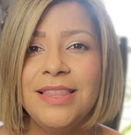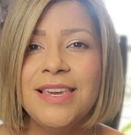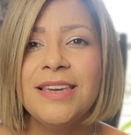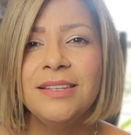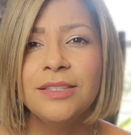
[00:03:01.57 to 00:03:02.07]

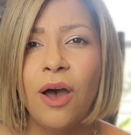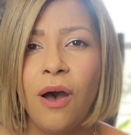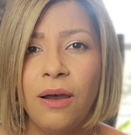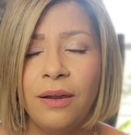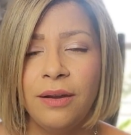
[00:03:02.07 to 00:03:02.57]
These
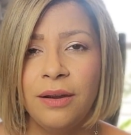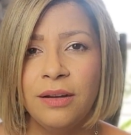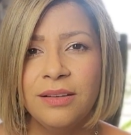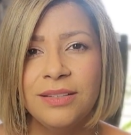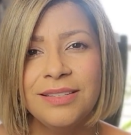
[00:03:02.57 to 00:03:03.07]

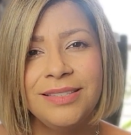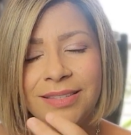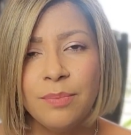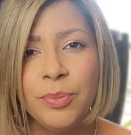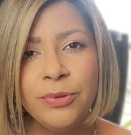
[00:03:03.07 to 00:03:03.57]
are
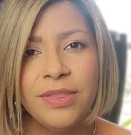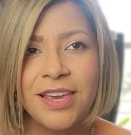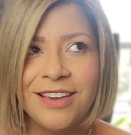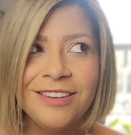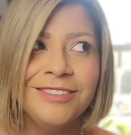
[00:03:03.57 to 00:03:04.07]
simple
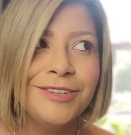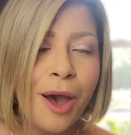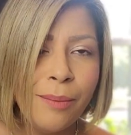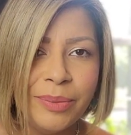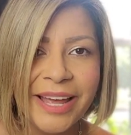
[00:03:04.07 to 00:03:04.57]
things,
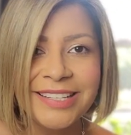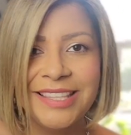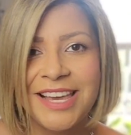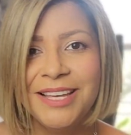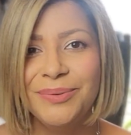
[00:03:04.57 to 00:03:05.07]
complex
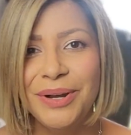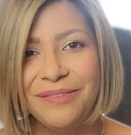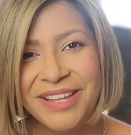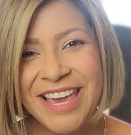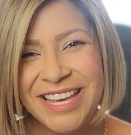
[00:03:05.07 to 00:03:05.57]
things,
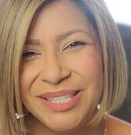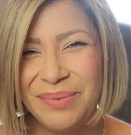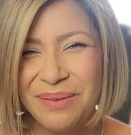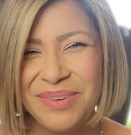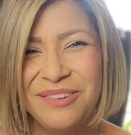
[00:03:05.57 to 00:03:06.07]
whatever the case
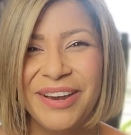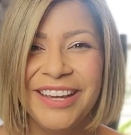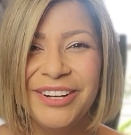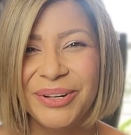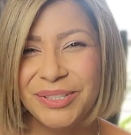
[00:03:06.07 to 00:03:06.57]
may be,
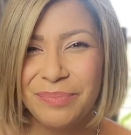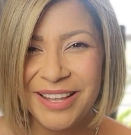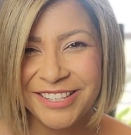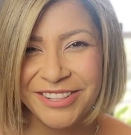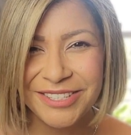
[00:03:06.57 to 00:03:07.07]
right? It all
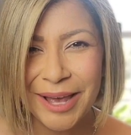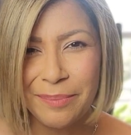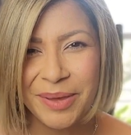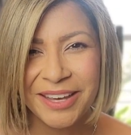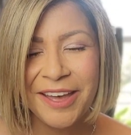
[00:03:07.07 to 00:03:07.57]
depends on the
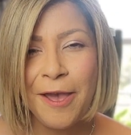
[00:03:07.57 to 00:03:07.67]
topic.